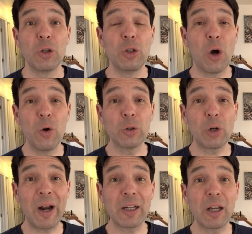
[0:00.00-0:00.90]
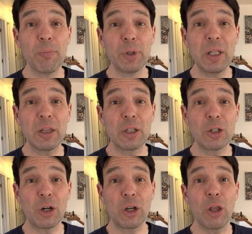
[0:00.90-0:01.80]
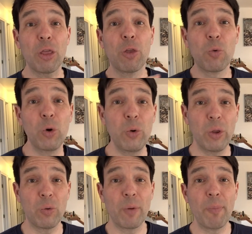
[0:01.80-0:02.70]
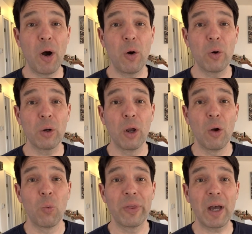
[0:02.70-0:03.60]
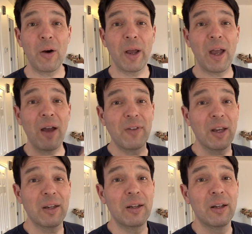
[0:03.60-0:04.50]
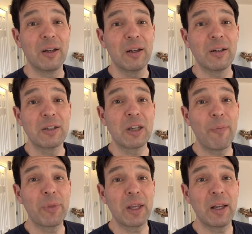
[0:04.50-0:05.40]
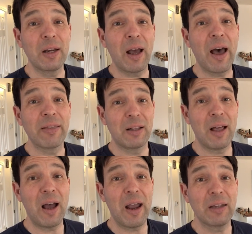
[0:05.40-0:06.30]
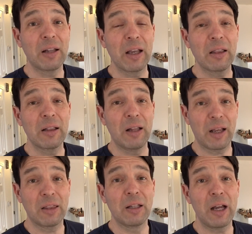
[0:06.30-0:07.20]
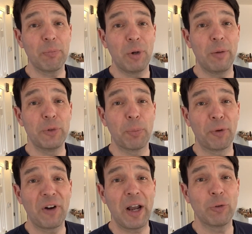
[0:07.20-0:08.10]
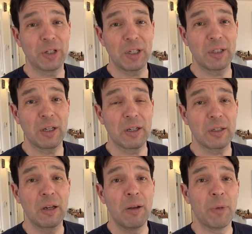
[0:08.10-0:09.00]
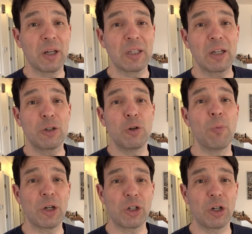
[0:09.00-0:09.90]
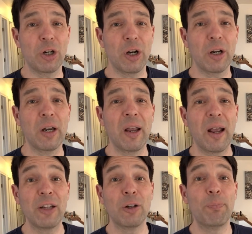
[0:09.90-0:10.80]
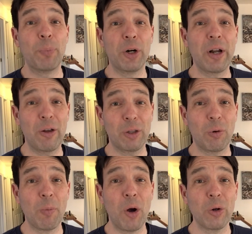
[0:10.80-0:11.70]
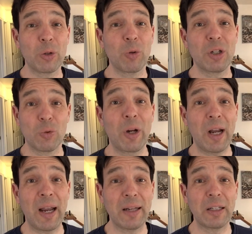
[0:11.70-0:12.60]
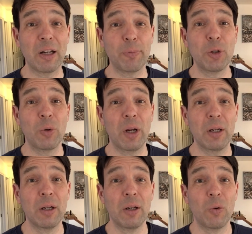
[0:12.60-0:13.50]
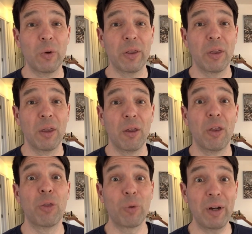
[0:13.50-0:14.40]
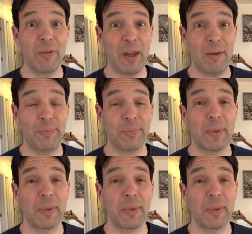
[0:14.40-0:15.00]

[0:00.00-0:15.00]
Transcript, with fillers: don't try to complete the circuit through the remote without having something on the line like, like the light bulb to provide resistance because that's too much current and you'll burn out the remotes, which is what I ended up doing with three of them.